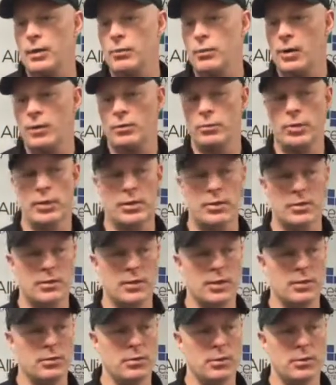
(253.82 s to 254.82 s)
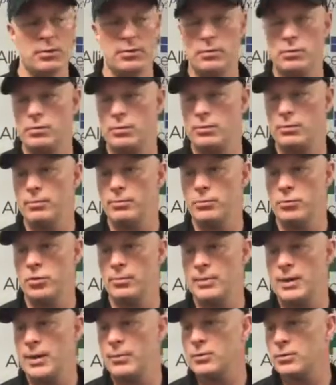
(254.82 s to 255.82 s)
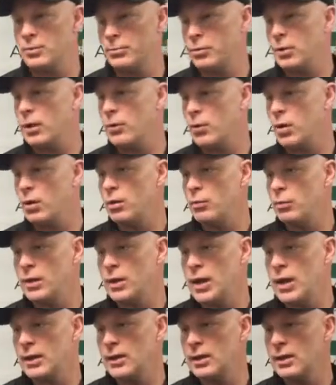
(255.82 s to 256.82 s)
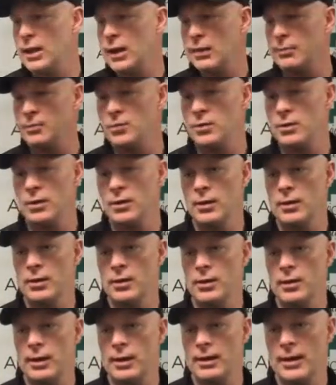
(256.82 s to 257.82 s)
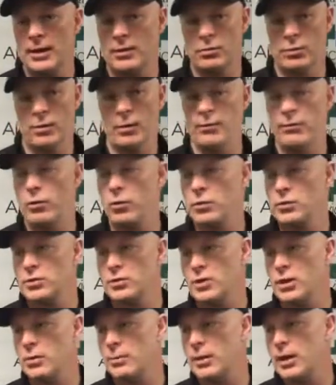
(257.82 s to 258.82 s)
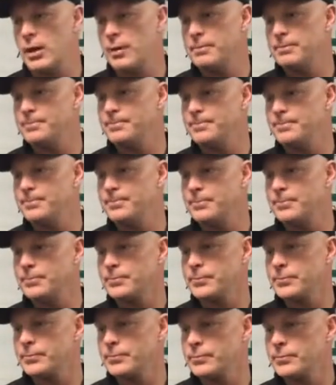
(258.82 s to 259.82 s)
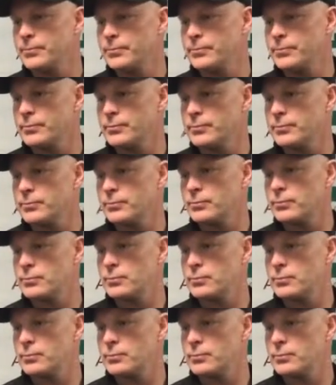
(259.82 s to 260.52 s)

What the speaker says: whether we continue to be able to play well and win hockey games, and that's what our focus is going to be on.